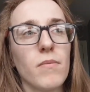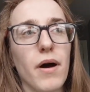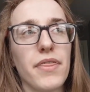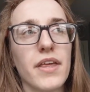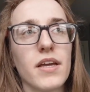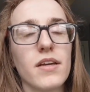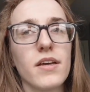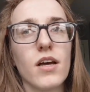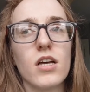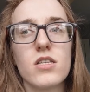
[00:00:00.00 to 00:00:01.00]
I think
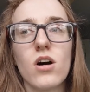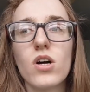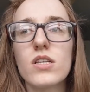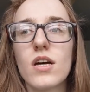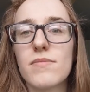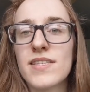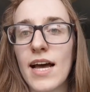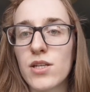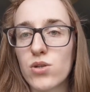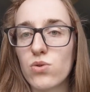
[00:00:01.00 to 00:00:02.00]
as long as I'm
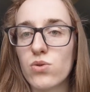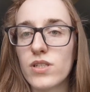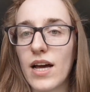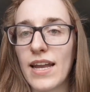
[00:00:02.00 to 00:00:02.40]
settled